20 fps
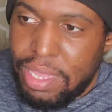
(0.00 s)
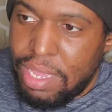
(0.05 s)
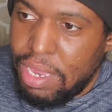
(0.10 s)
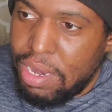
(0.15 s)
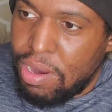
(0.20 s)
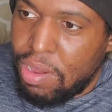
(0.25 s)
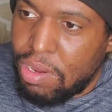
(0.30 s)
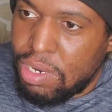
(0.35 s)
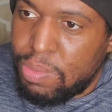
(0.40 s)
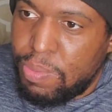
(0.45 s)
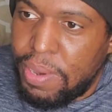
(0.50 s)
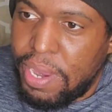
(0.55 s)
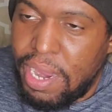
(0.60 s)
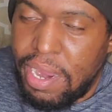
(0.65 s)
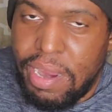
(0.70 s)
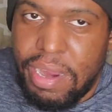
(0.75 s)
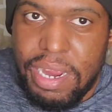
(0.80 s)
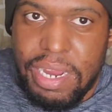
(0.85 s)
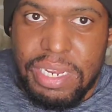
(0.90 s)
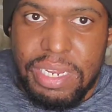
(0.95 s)
his
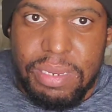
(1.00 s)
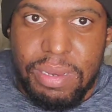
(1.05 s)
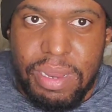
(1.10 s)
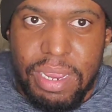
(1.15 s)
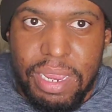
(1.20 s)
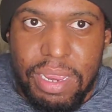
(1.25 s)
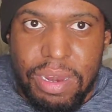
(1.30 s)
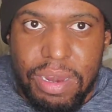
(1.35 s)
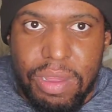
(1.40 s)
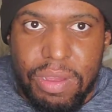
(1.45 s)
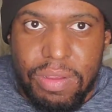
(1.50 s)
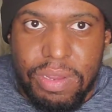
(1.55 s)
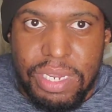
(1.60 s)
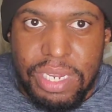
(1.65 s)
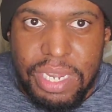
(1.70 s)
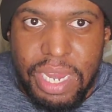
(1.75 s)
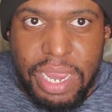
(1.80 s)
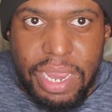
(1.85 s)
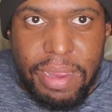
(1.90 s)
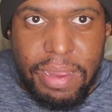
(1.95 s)
parents, and
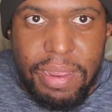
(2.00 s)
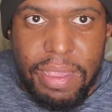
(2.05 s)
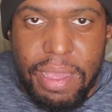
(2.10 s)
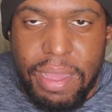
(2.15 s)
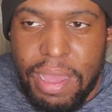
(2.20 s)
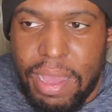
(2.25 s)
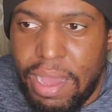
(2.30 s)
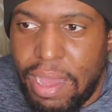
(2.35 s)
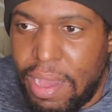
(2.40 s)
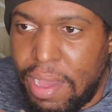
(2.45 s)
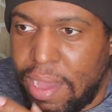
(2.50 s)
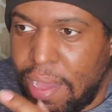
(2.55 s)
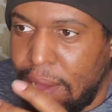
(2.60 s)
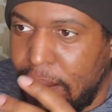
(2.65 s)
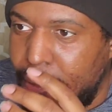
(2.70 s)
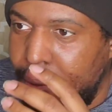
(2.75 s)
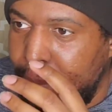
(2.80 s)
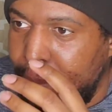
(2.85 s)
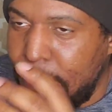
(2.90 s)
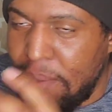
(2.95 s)
seeing
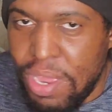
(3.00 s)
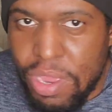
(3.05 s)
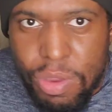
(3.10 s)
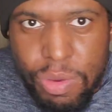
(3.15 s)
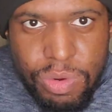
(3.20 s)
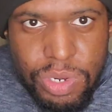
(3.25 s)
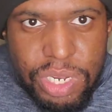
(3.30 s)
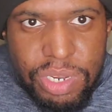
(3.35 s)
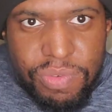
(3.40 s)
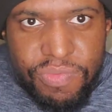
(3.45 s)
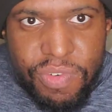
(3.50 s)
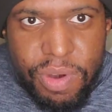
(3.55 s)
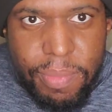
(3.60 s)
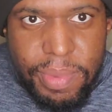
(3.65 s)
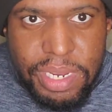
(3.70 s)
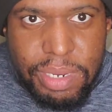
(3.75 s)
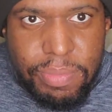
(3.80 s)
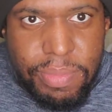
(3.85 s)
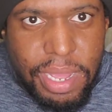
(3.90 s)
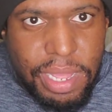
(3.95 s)
abuse from
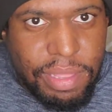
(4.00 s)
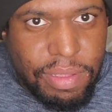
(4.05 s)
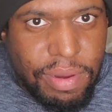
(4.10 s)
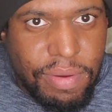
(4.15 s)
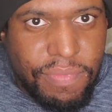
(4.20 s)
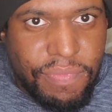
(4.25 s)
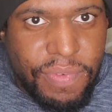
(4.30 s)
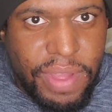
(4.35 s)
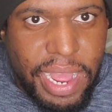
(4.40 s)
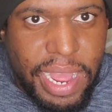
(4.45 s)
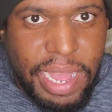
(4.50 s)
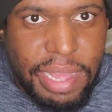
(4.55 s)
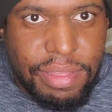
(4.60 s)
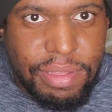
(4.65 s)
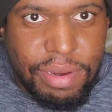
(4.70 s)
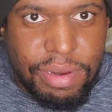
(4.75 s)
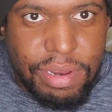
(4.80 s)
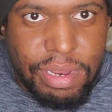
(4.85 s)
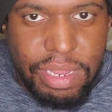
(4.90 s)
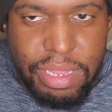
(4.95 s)
his mother and
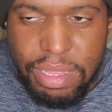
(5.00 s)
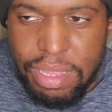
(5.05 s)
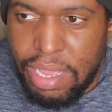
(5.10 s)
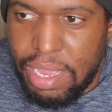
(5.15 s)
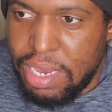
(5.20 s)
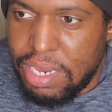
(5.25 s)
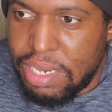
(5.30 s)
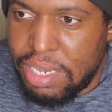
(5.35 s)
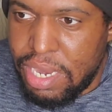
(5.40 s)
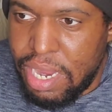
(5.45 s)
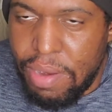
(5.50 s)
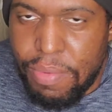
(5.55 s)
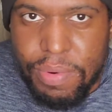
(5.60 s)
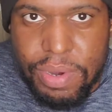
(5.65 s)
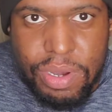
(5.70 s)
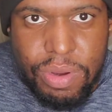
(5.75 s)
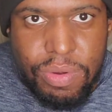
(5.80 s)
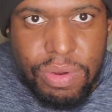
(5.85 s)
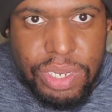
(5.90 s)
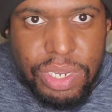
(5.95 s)
father, the things they were
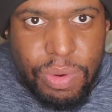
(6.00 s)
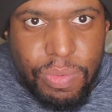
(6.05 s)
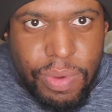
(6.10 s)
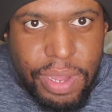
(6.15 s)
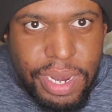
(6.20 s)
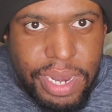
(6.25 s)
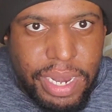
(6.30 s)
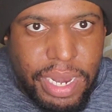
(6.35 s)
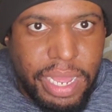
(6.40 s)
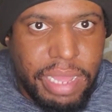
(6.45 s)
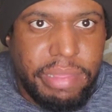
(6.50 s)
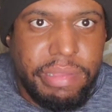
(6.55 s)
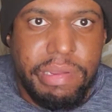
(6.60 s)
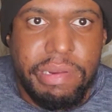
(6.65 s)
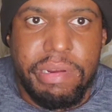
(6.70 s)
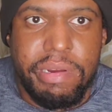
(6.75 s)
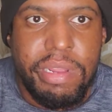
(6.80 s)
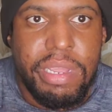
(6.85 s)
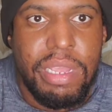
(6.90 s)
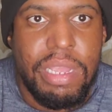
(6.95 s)
doing to one
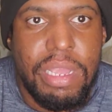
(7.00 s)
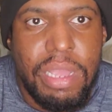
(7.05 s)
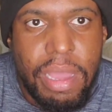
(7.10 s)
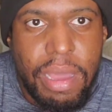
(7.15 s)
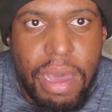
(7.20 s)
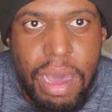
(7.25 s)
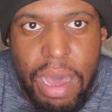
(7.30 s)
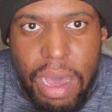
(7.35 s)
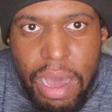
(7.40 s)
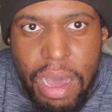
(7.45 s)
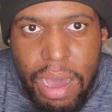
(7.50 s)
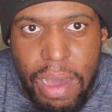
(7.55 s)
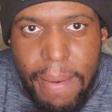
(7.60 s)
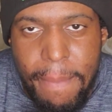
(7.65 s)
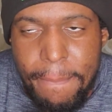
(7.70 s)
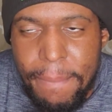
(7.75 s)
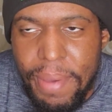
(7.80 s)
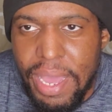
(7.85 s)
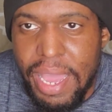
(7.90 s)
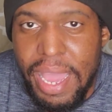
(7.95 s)
another.
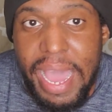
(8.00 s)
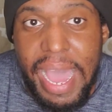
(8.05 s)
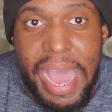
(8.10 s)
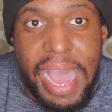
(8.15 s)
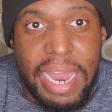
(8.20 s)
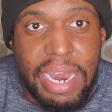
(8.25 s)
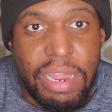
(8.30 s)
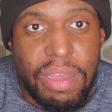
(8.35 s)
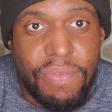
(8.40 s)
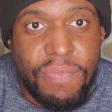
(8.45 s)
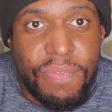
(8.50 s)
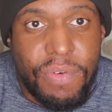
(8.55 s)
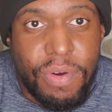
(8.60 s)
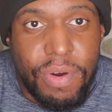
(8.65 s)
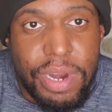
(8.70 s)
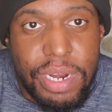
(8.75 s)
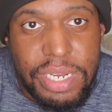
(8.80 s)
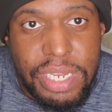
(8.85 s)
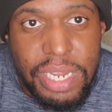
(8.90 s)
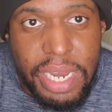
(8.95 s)
But I look
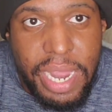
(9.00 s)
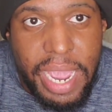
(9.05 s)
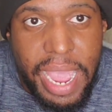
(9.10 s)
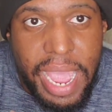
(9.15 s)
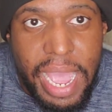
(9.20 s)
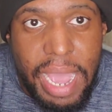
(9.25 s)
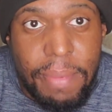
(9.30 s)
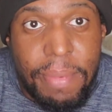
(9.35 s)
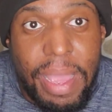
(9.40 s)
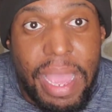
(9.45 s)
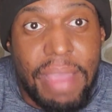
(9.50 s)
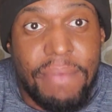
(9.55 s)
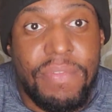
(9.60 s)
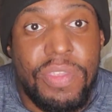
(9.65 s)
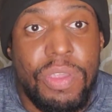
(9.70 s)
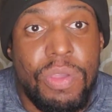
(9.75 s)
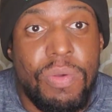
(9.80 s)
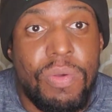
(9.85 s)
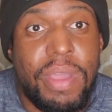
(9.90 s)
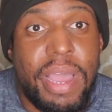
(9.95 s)
forward to the album. Have
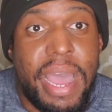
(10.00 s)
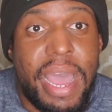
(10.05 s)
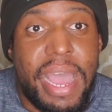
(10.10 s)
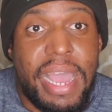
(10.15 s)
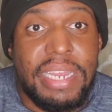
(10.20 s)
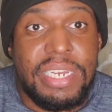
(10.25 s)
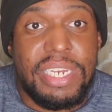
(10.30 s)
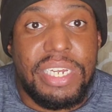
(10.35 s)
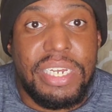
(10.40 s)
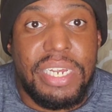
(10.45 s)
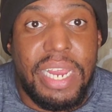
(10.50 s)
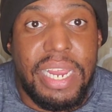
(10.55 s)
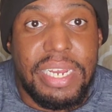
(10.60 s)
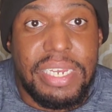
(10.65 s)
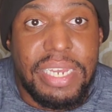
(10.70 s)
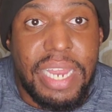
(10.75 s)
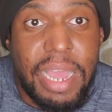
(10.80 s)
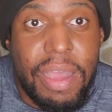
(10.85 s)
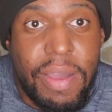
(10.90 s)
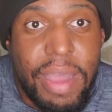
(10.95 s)
you guys
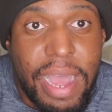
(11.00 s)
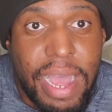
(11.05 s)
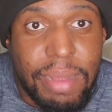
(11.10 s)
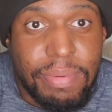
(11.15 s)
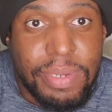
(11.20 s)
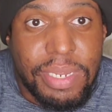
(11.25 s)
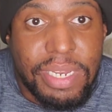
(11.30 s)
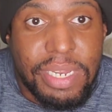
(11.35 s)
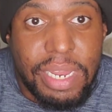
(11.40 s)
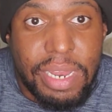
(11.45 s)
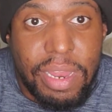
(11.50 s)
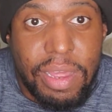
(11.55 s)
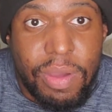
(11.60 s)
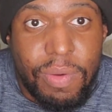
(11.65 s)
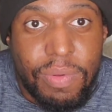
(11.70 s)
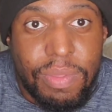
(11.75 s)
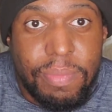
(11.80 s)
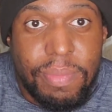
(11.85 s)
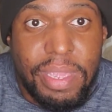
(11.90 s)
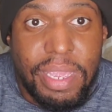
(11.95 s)
checked out Hopsin's Along
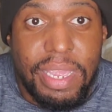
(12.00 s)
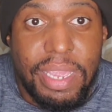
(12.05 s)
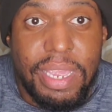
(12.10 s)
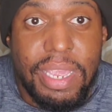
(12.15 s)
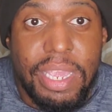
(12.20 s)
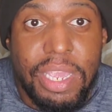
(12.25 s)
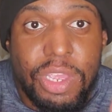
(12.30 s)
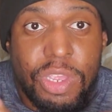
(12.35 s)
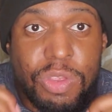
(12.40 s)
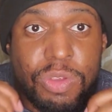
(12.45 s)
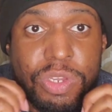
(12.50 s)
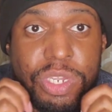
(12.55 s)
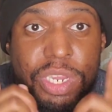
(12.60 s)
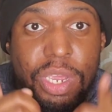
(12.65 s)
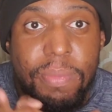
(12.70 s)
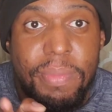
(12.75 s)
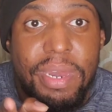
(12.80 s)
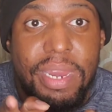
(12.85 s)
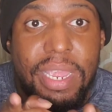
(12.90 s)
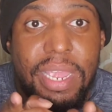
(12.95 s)
With Me? You tell
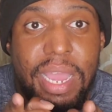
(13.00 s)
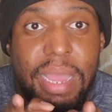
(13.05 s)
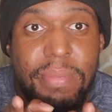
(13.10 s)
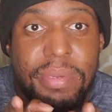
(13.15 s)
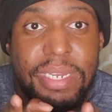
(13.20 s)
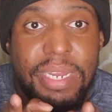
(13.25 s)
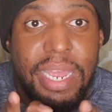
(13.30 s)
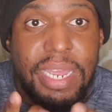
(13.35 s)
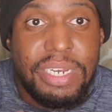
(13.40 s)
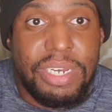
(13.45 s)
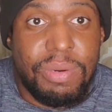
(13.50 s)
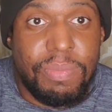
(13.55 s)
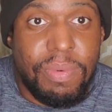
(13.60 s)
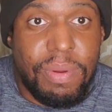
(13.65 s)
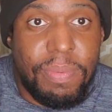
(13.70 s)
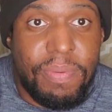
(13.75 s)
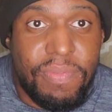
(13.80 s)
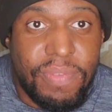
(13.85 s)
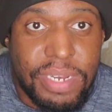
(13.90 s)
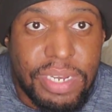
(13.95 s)
me in the comments, guys. Your boy
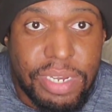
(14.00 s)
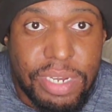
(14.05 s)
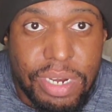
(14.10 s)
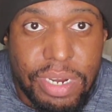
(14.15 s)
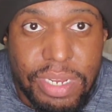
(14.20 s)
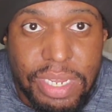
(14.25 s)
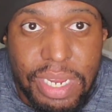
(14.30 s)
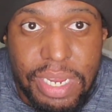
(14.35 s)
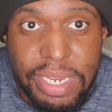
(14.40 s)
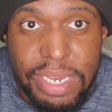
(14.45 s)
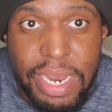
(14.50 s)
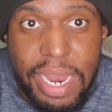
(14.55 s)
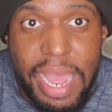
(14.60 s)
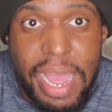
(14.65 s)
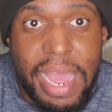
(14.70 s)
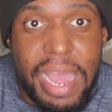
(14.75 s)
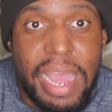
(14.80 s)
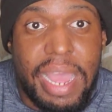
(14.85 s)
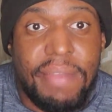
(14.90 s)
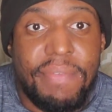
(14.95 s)
Professor Charles is
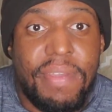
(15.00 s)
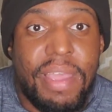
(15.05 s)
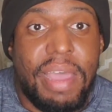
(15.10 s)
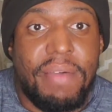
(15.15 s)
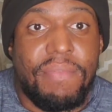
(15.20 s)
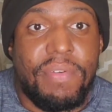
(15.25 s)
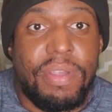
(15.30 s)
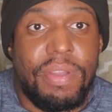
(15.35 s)
live. Have a